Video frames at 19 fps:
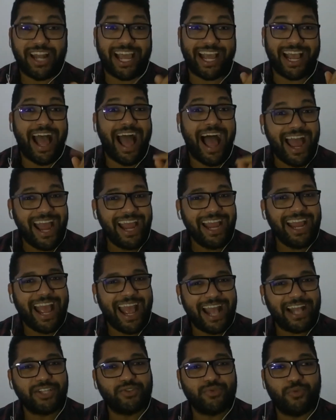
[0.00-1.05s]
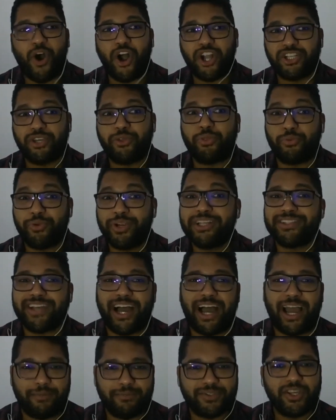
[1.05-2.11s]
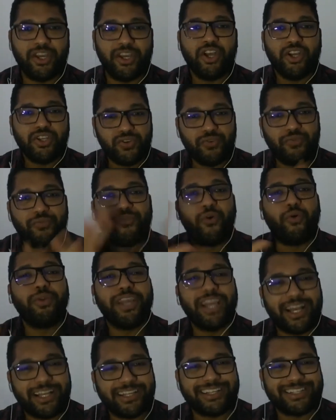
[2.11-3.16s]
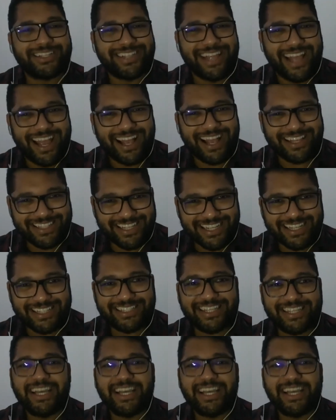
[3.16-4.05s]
Like, I had to watch it 3 times to fully understand it.